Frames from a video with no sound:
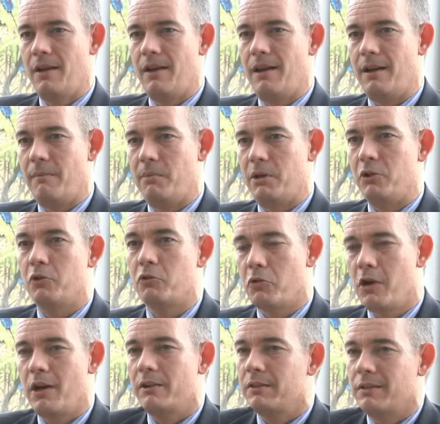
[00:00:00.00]
uh, but you
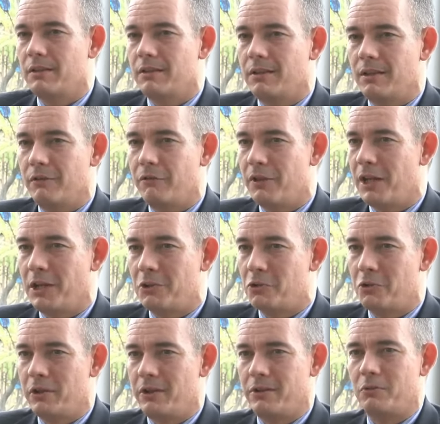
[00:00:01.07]
cross a, a,
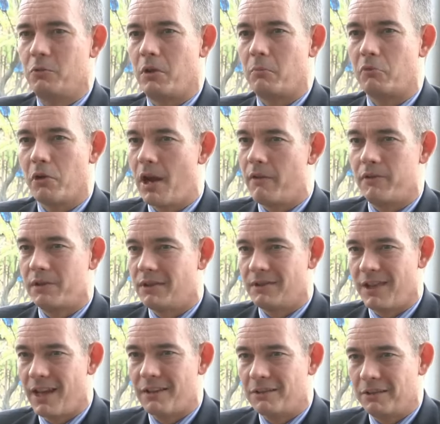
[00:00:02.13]
financial analyst with a private
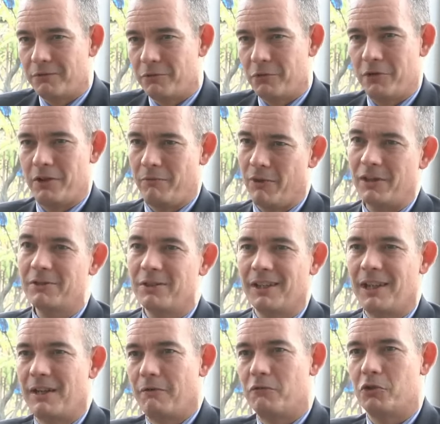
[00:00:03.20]
detective or an
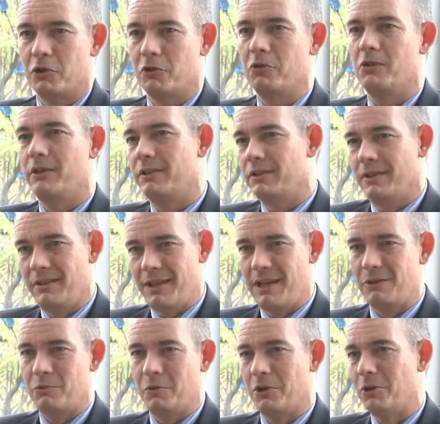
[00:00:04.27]
investigative journalist, and
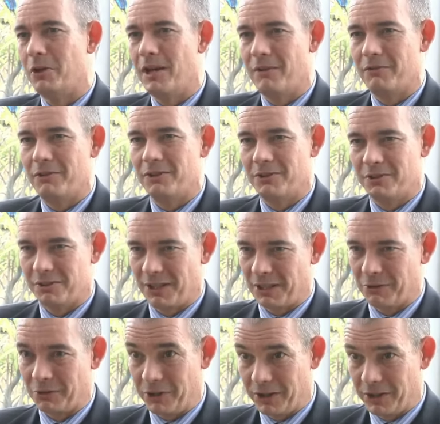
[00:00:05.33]
that's what you have at
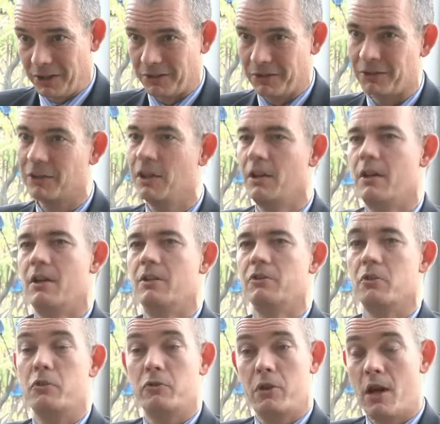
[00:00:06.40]
Sustainalytics.
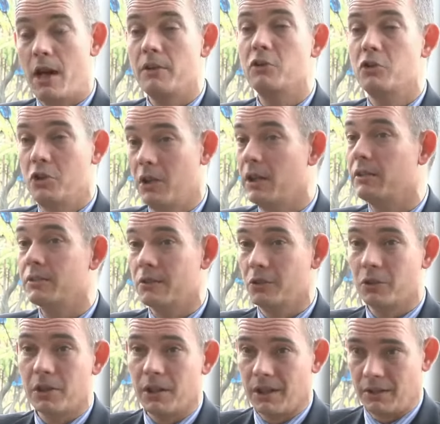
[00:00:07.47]
So they're not just
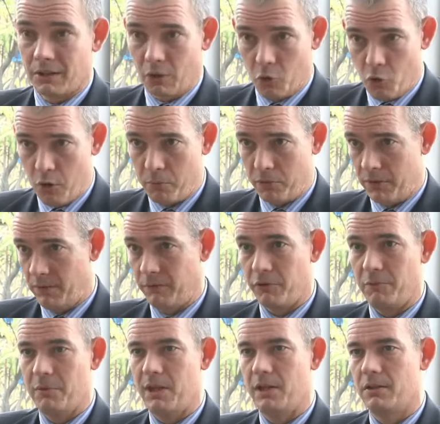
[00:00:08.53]
looking at the corporate
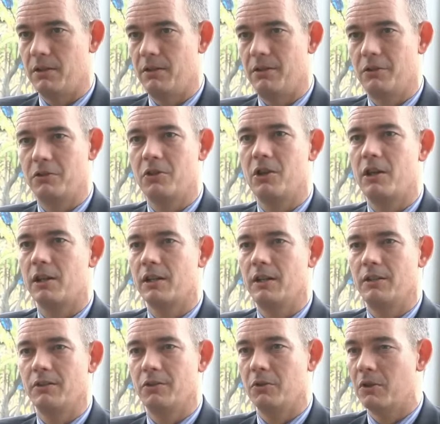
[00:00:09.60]
information. They're
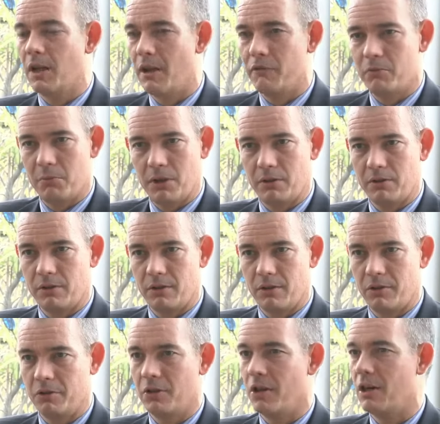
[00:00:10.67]
talking to governments.
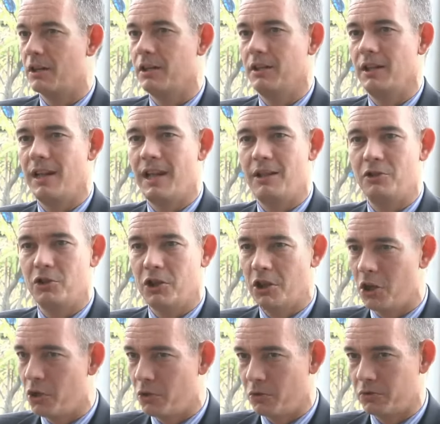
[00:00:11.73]
They're talking to
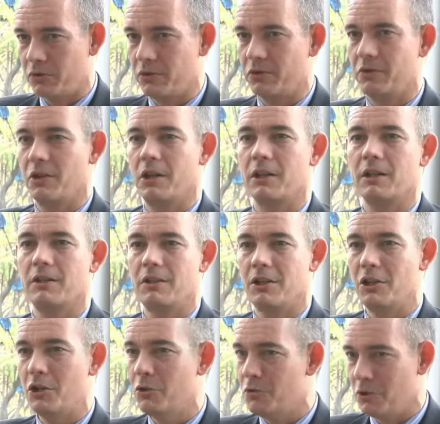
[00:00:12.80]
NGOs. They're talking to
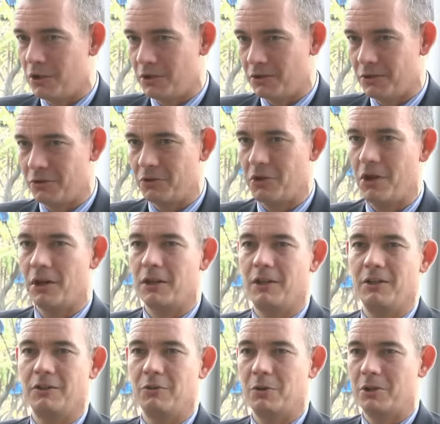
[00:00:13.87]
unions. They're
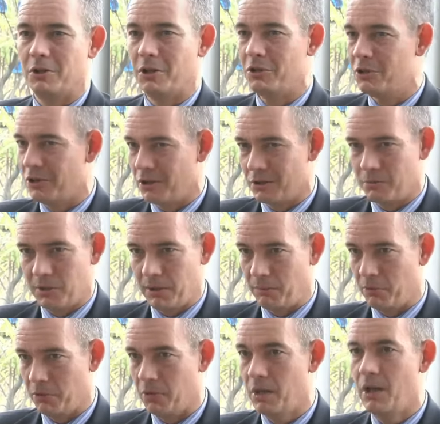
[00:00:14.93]
talking to indigenous
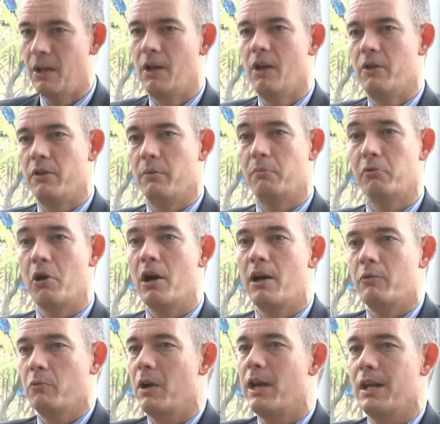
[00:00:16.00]
people, the
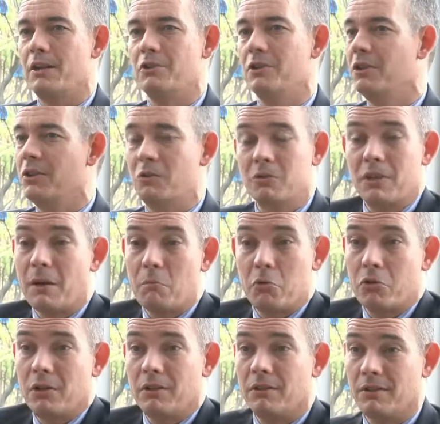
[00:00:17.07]
broad range. And you know, it's like
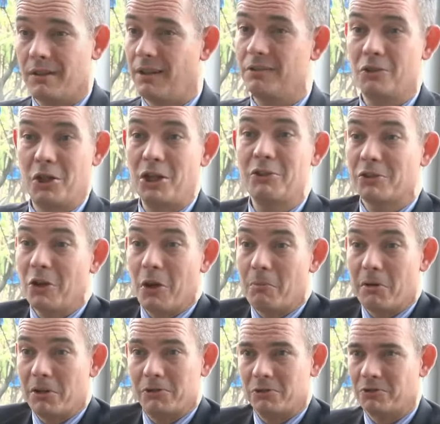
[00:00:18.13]
putting a jigsaw
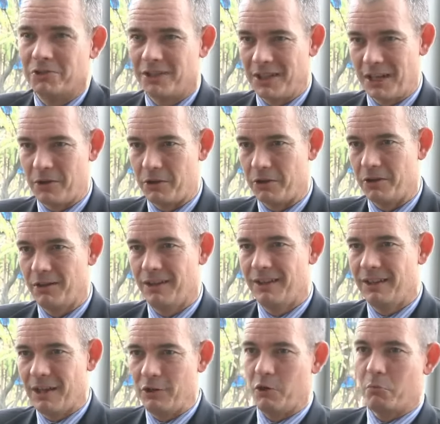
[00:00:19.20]
puzzle together
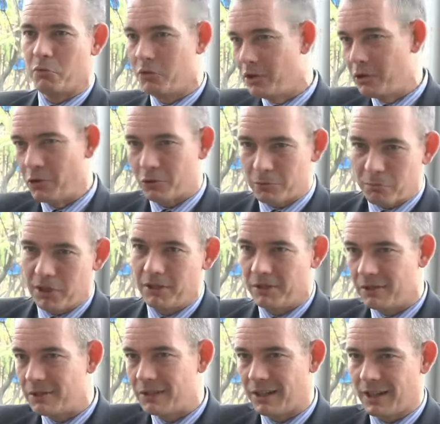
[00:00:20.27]
and you're putting those
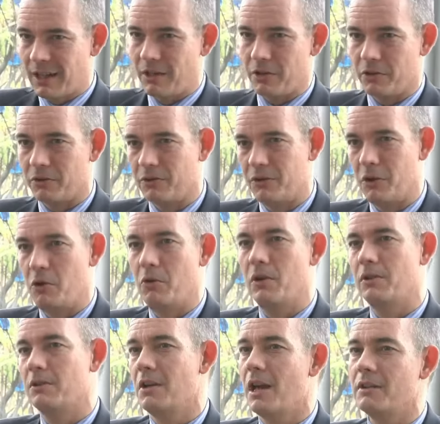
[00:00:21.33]
pieces together. So
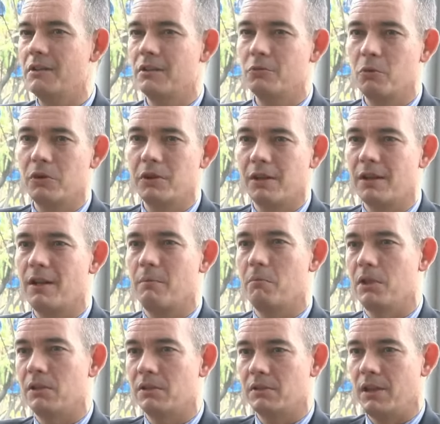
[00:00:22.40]
it's not just what the
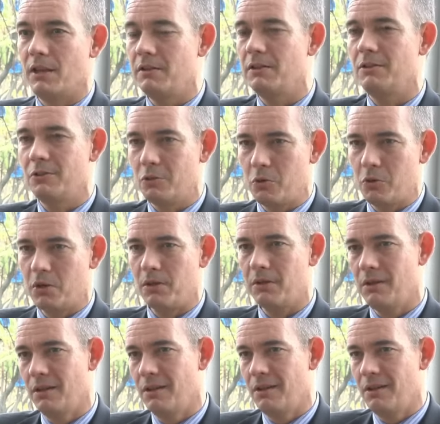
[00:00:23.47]
company says it's doing,
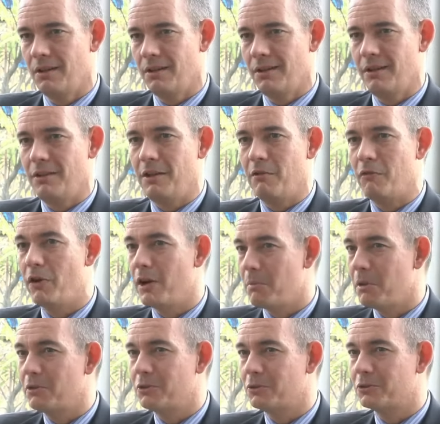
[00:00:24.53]
in the
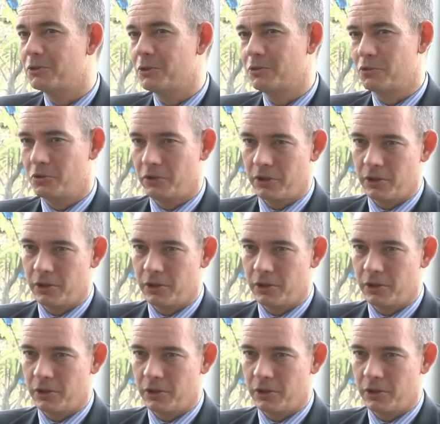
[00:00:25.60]
environmental and social